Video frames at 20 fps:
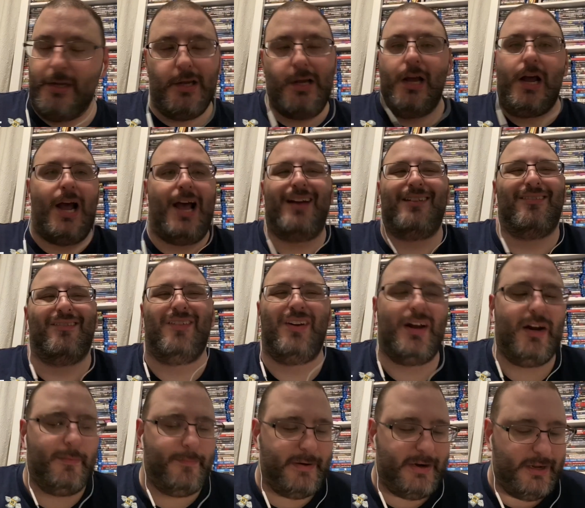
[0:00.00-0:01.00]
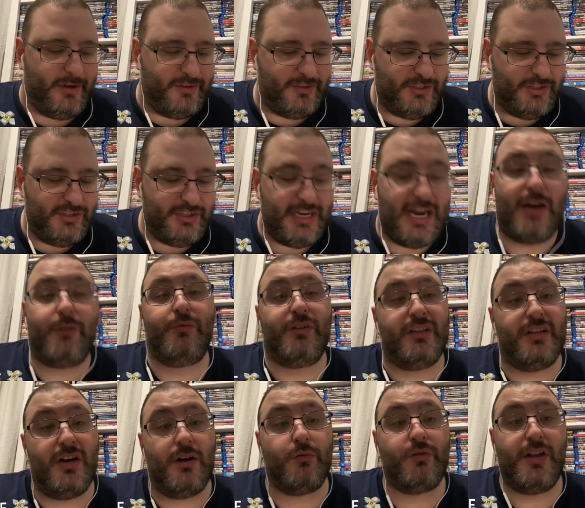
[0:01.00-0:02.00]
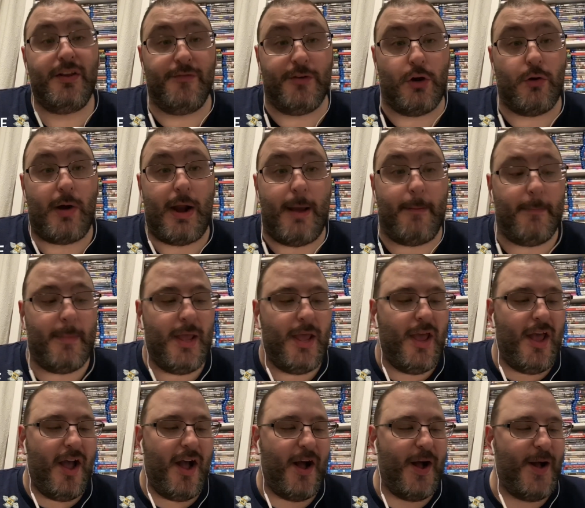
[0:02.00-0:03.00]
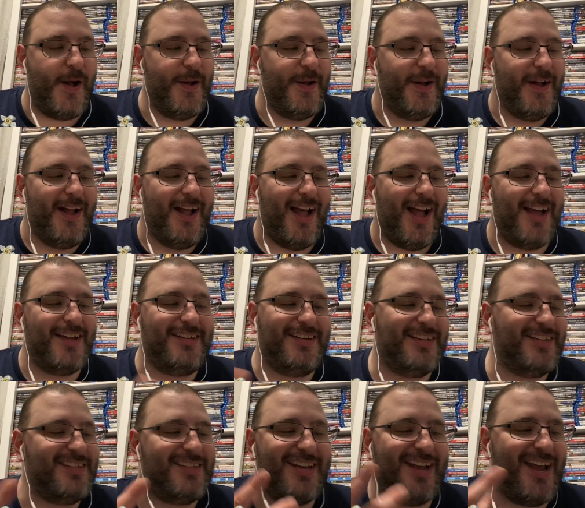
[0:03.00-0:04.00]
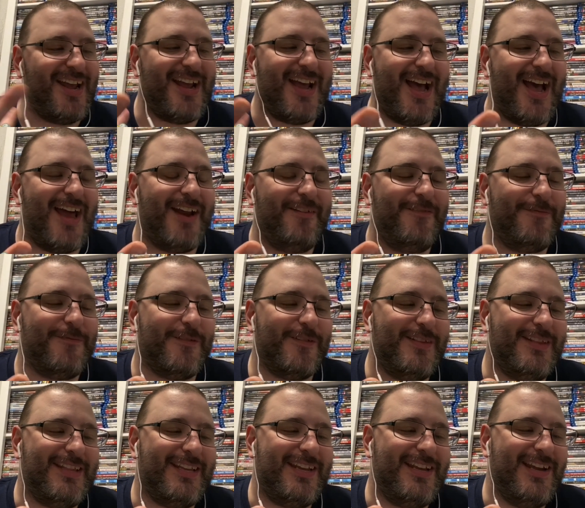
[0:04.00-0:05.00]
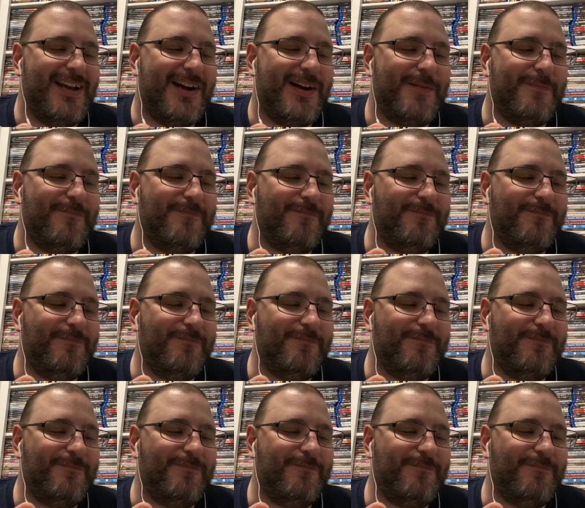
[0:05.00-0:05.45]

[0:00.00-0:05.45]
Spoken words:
I don't know how to pronounce this, and I really don't give a crap. I got it for the